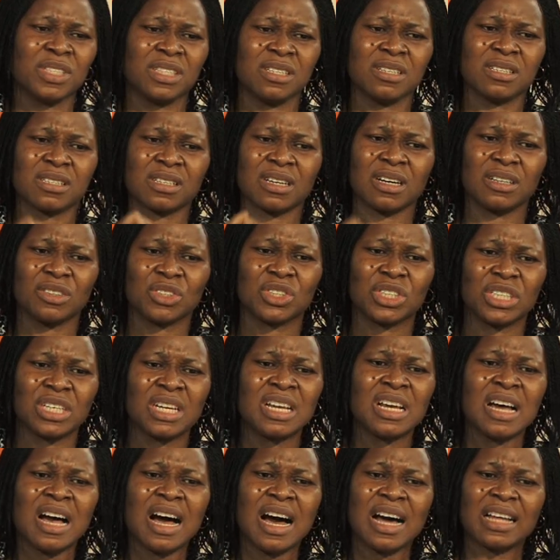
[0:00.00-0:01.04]
in this country.
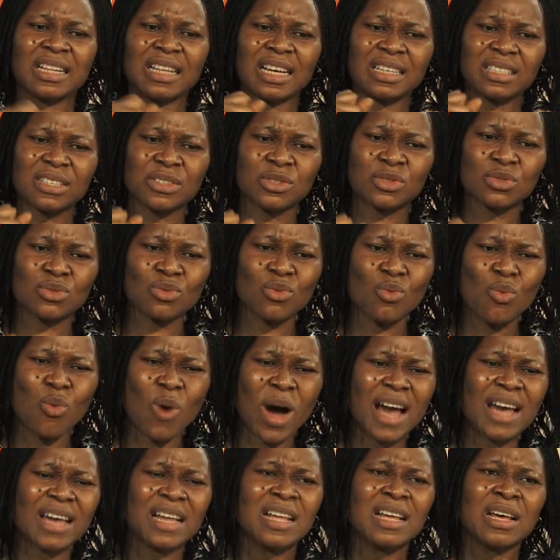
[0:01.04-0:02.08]
And that is
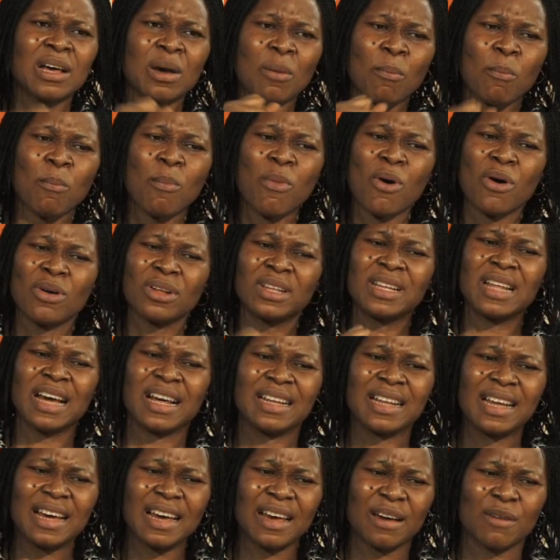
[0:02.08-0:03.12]
why, more
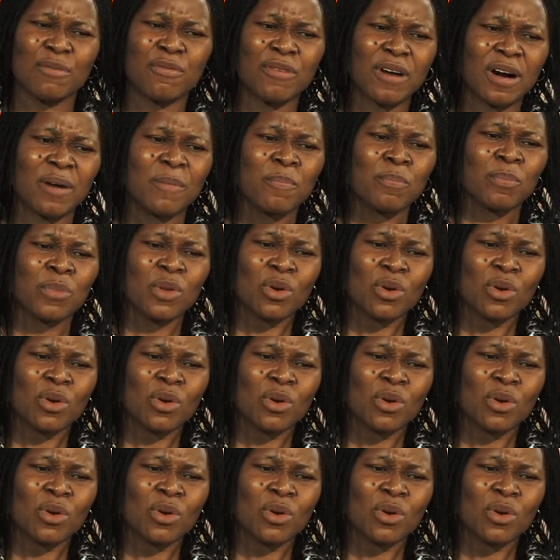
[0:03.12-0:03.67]
than ever,